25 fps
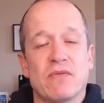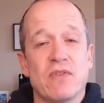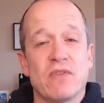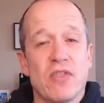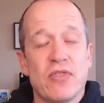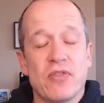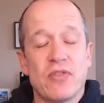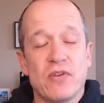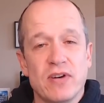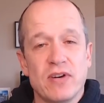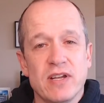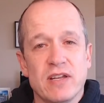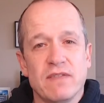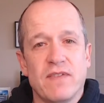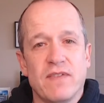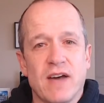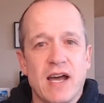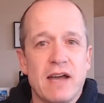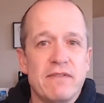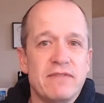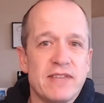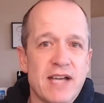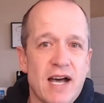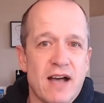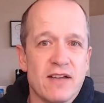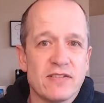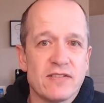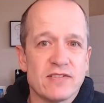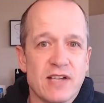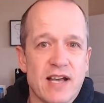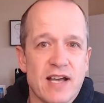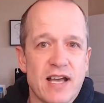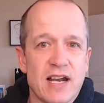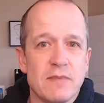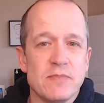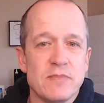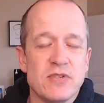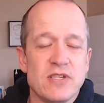over 35,000
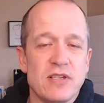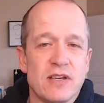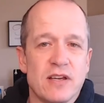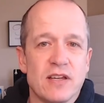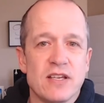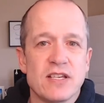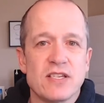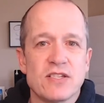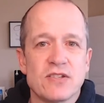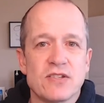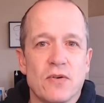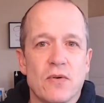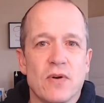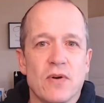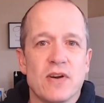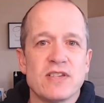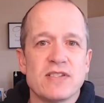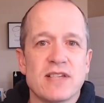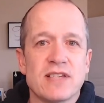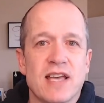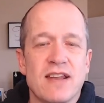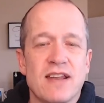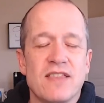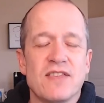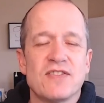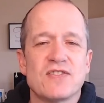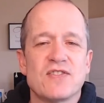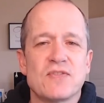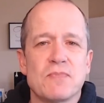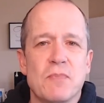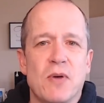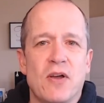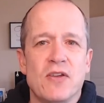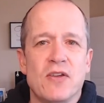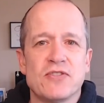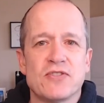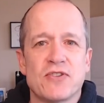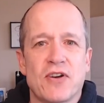items you can store inside of this
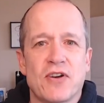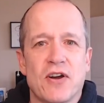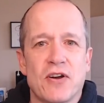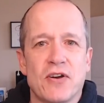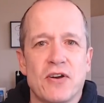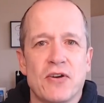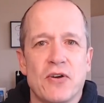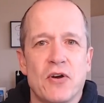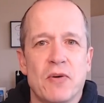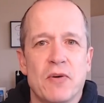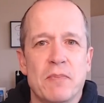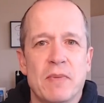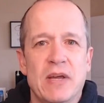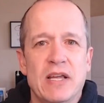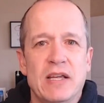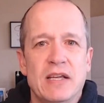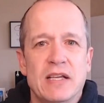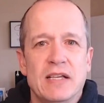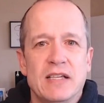small starter home.